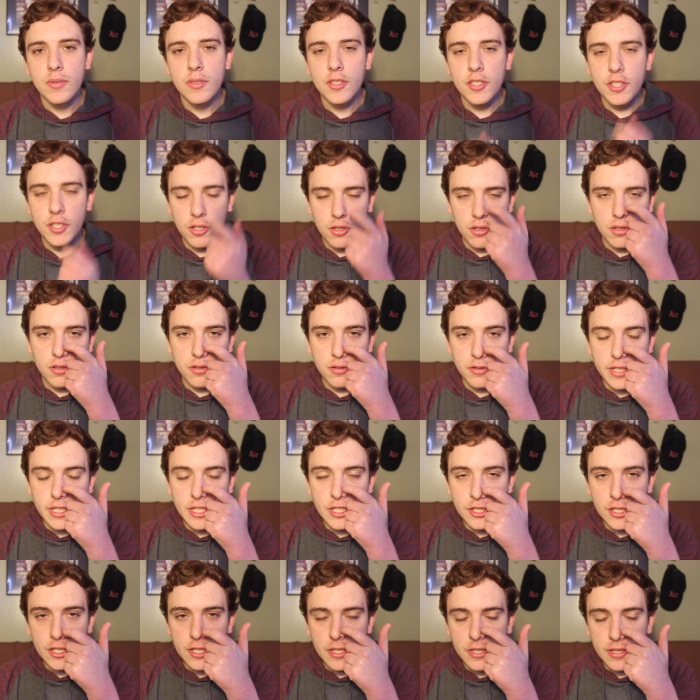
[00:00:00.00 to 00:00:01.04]
so
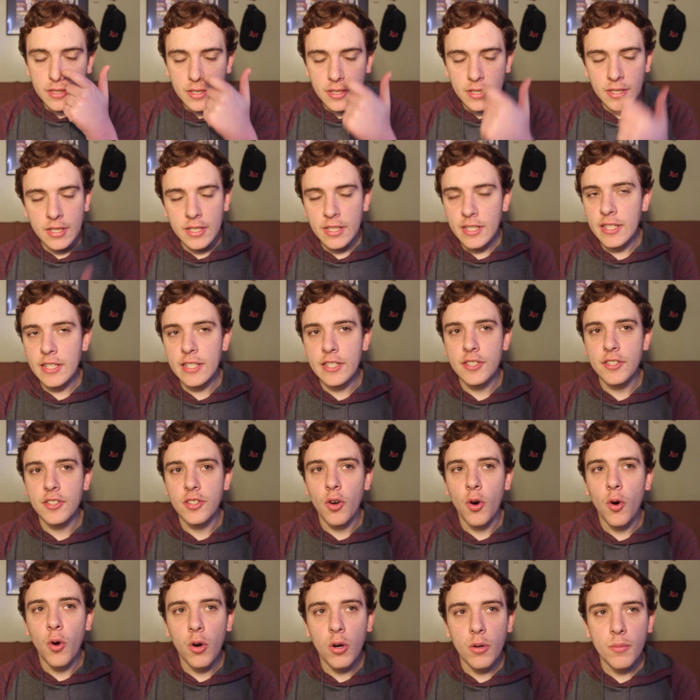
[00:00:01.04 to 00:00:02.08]
Allegiant It is
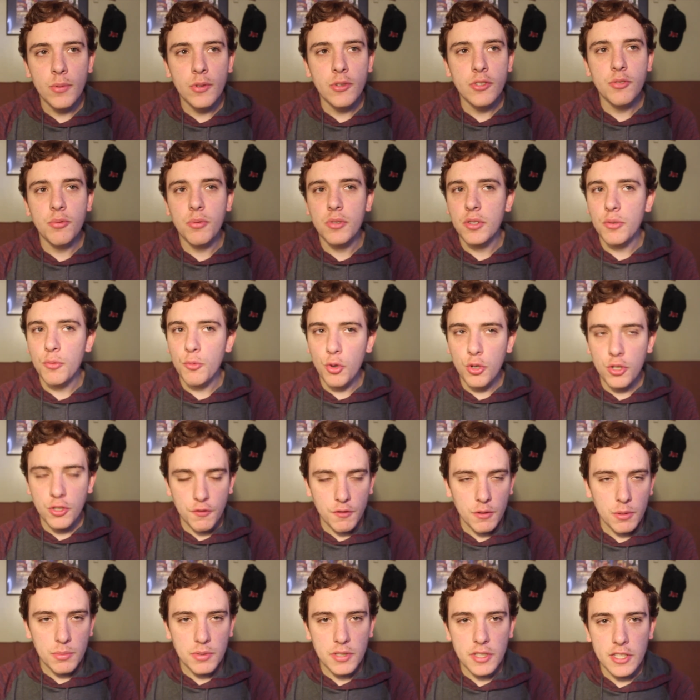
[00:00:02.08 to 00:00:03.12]
horrible. It's one of the worst
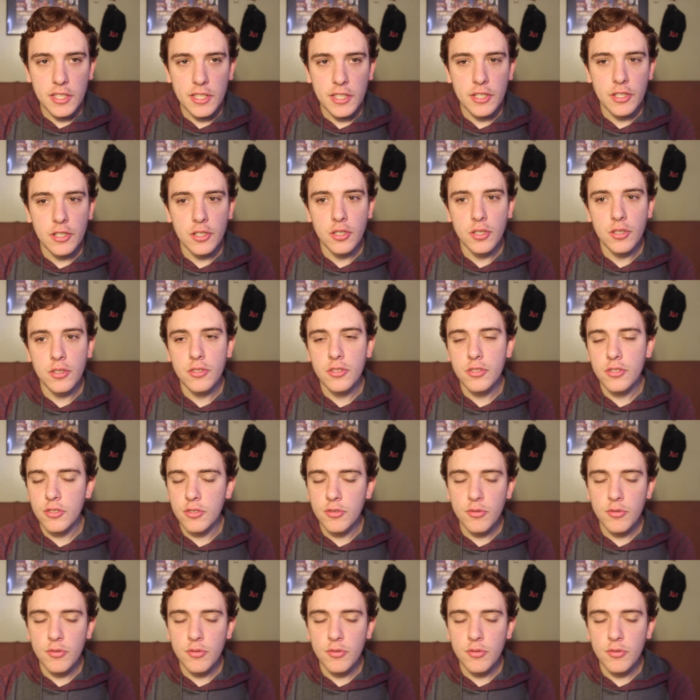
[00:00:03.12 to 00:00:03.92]
films of the year.